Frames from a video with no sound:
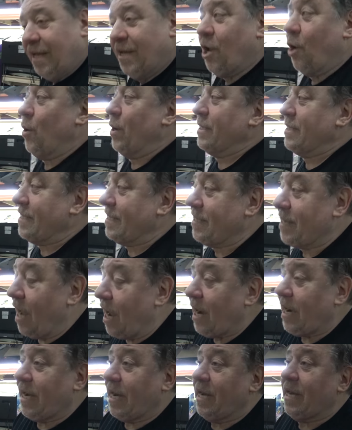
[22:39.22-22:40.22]
now,
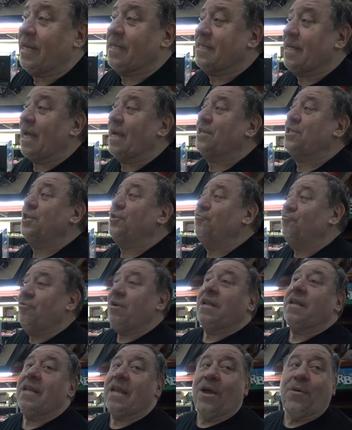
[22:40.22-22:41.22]
astonied is actually
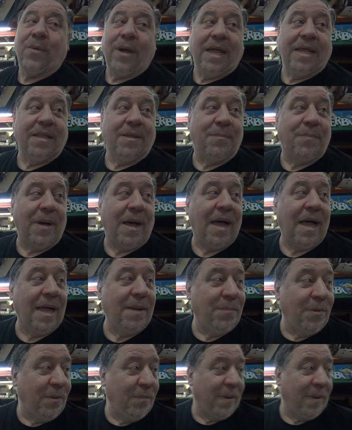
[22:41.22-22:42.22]
written that way in the Bible,